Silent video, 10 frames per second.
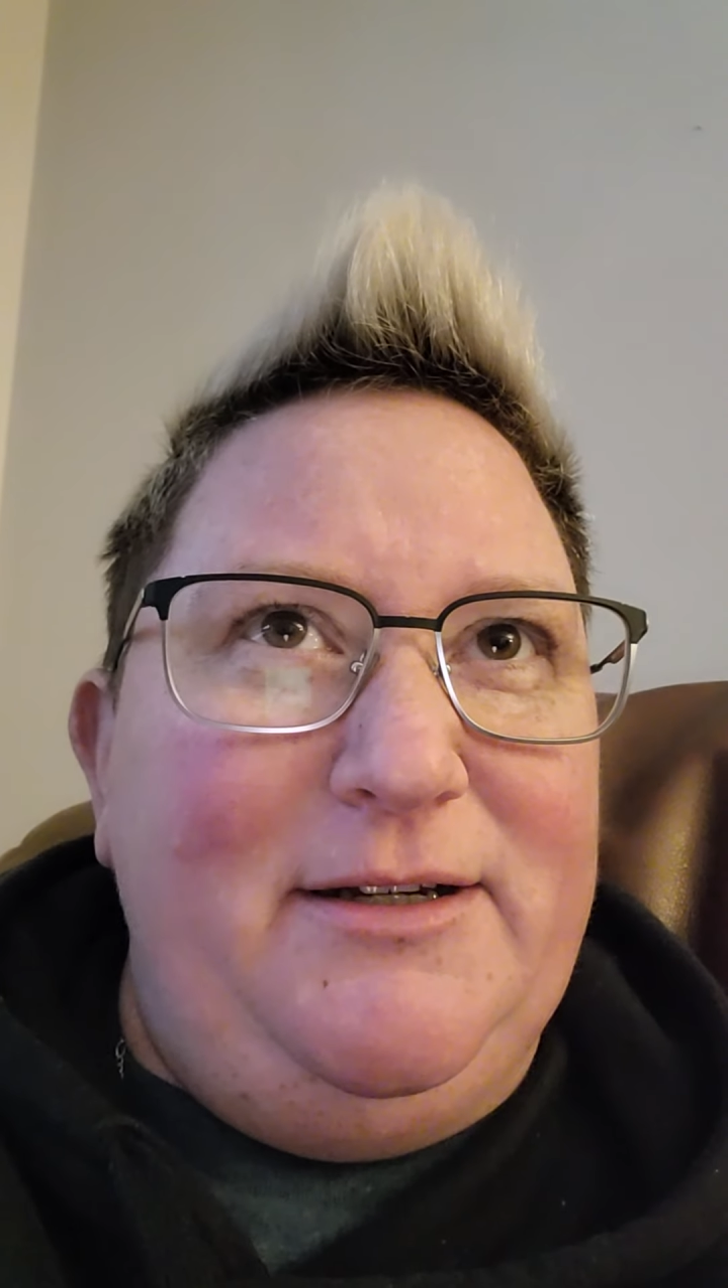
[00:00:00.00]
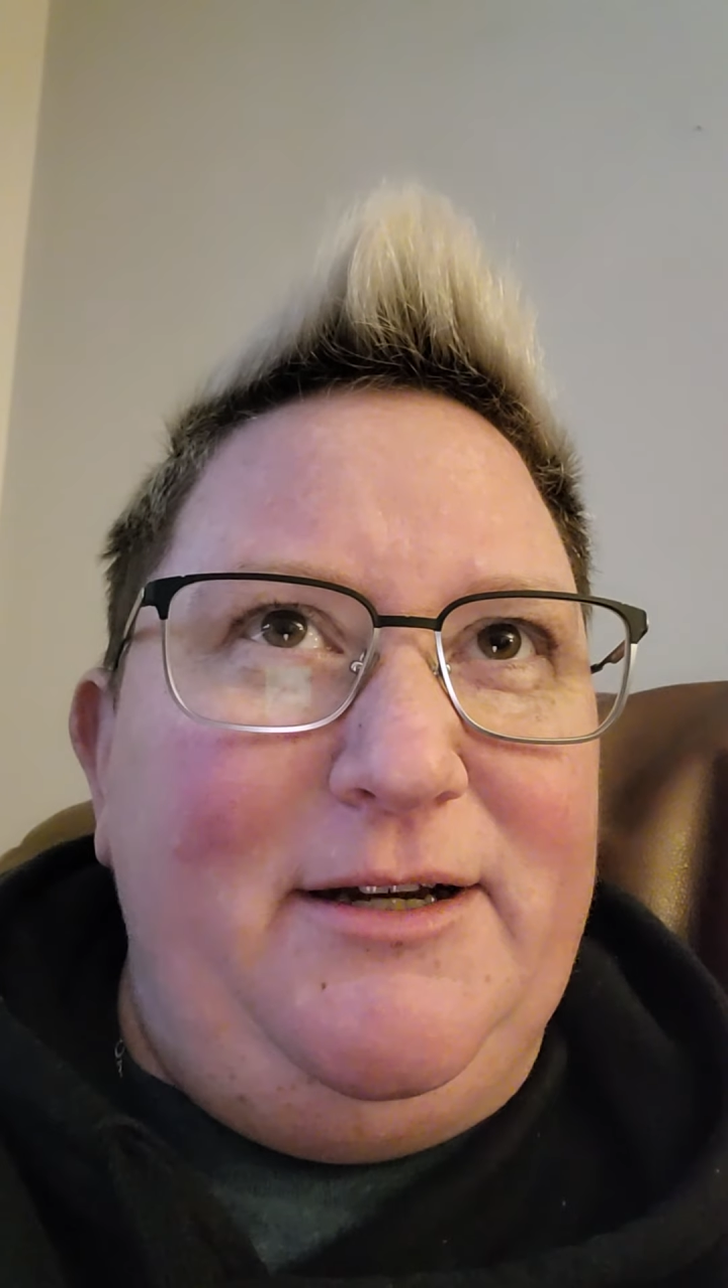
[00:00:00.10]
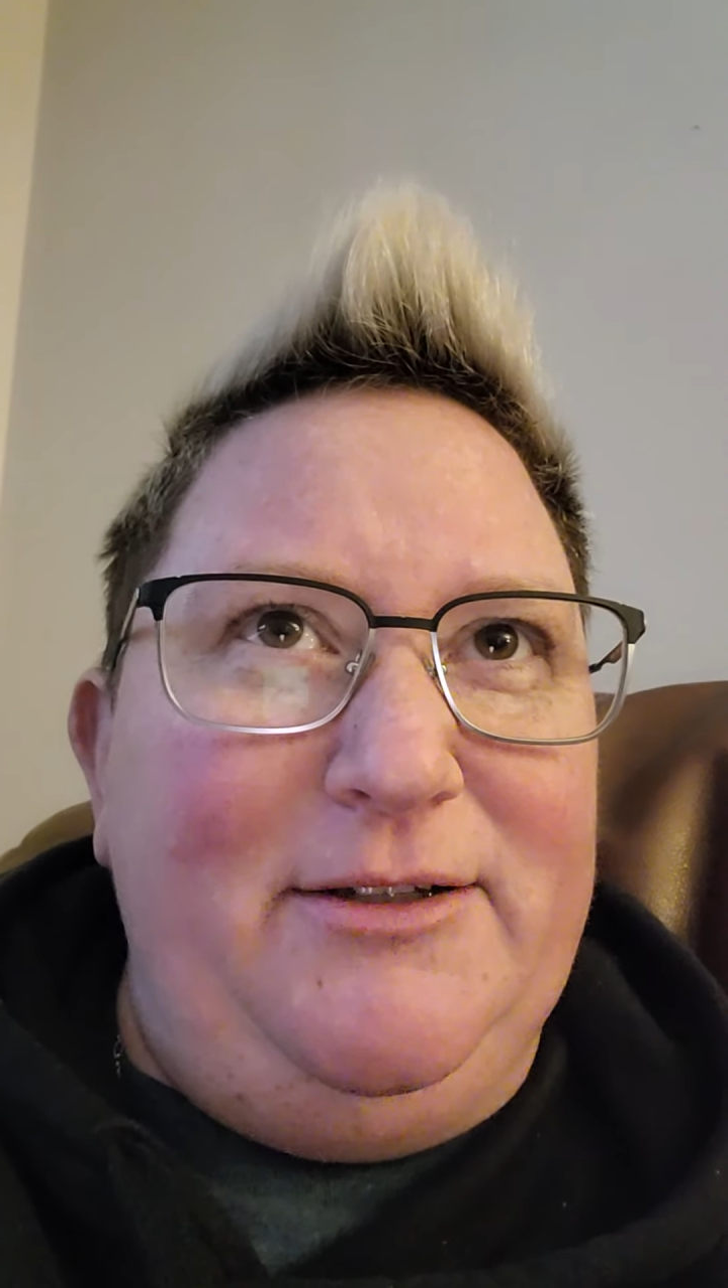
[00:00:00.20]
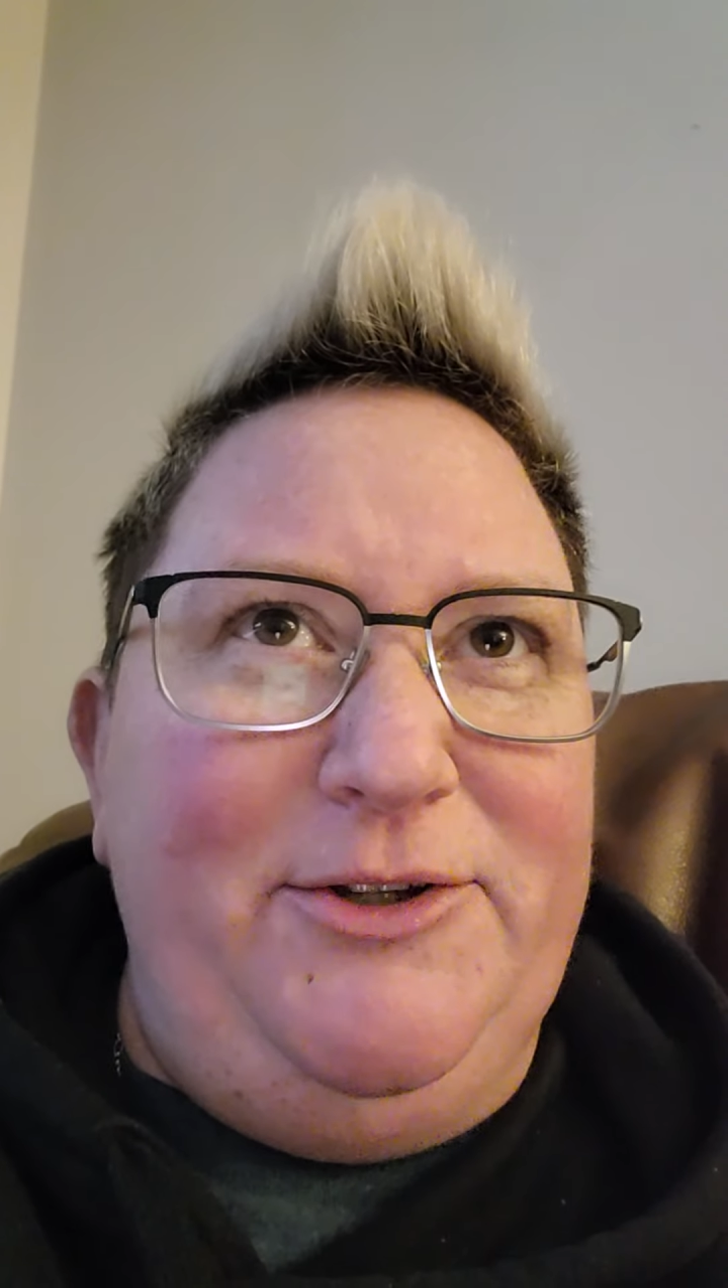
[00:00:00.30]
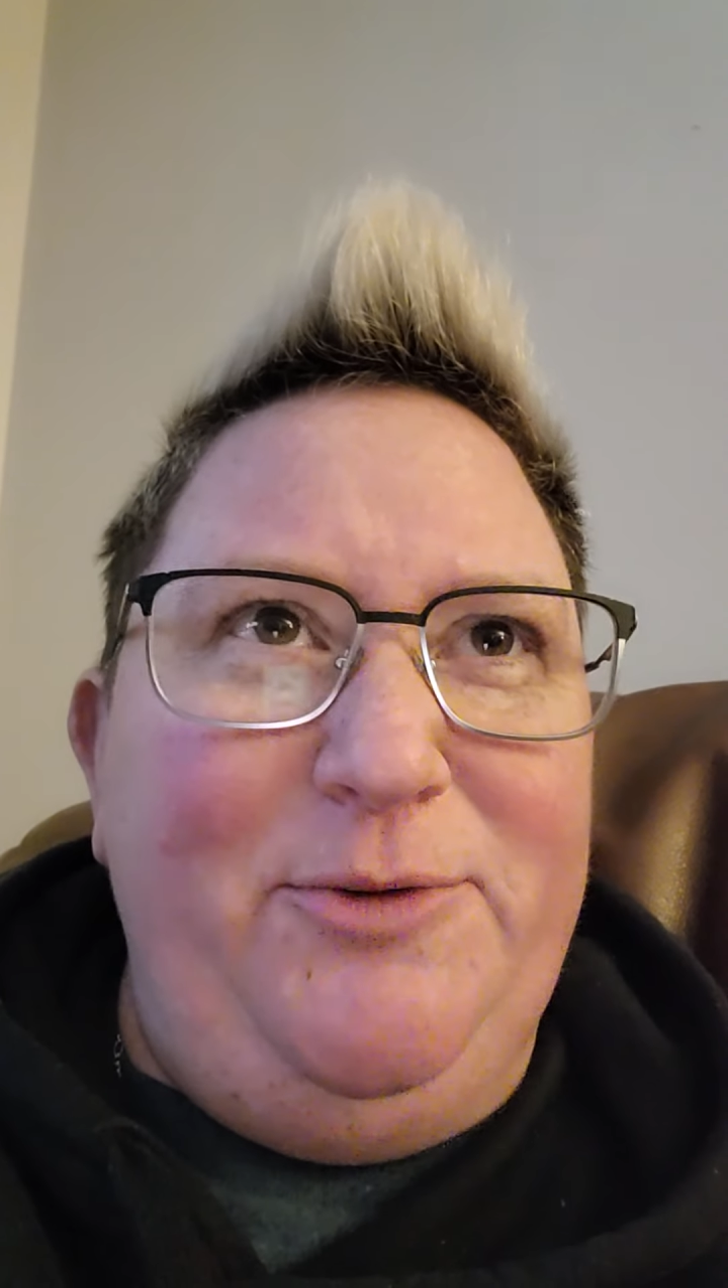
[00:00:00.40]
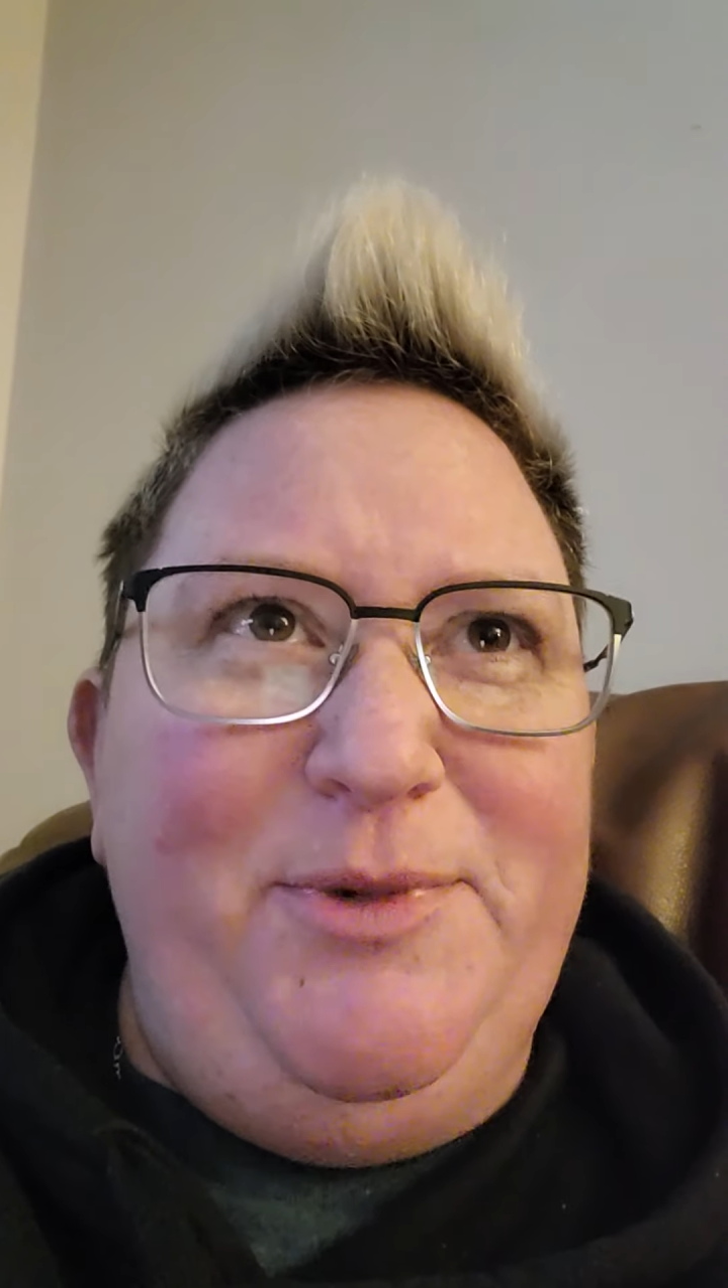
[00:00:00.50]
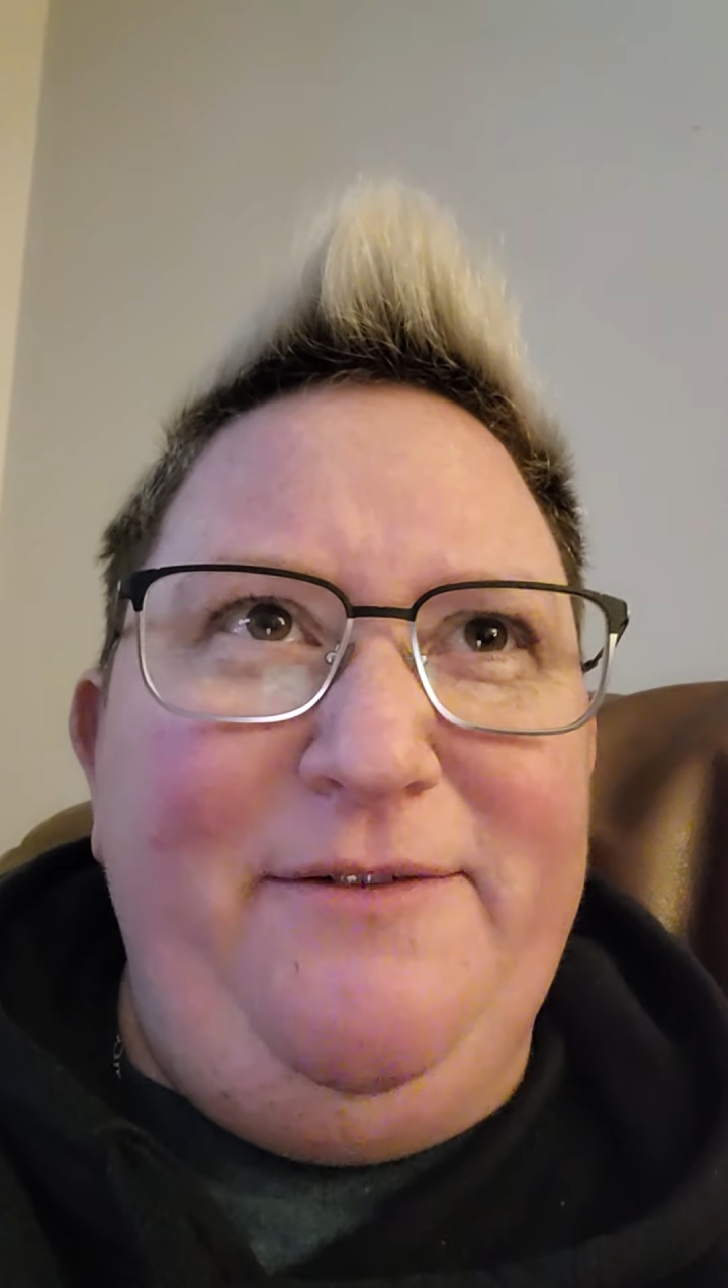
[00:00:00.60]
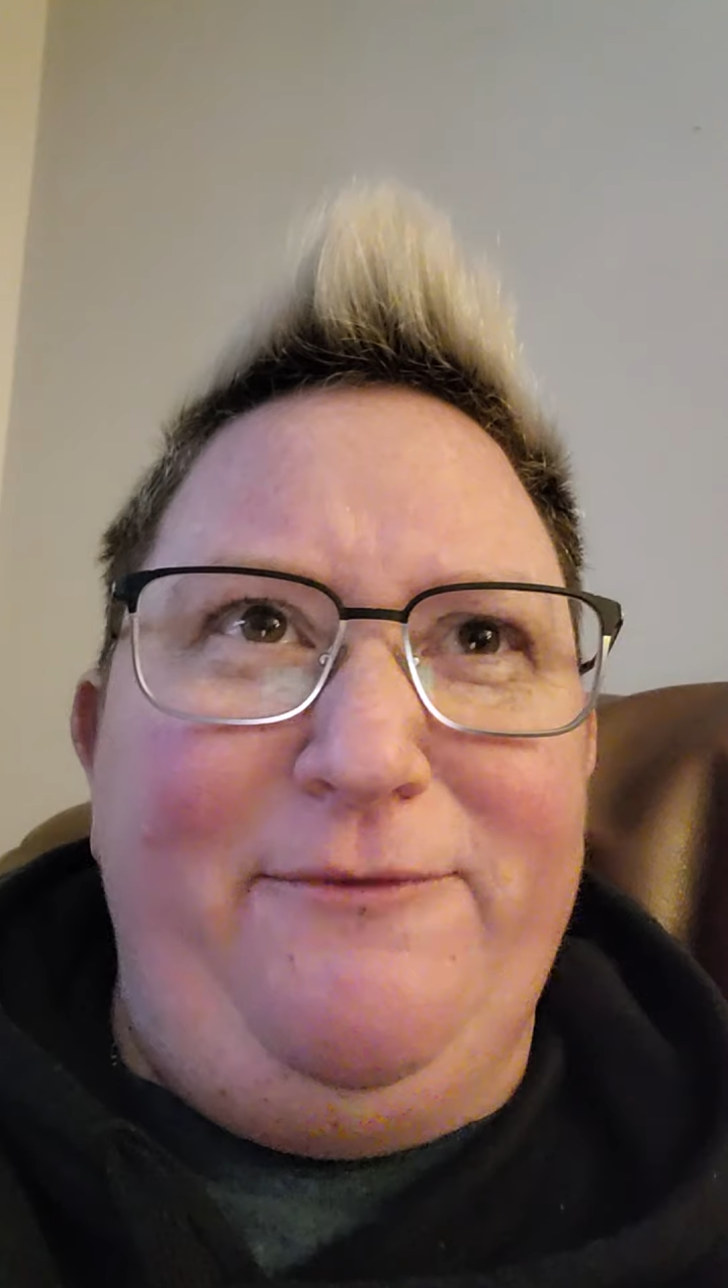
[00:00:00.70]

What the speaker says: a little bit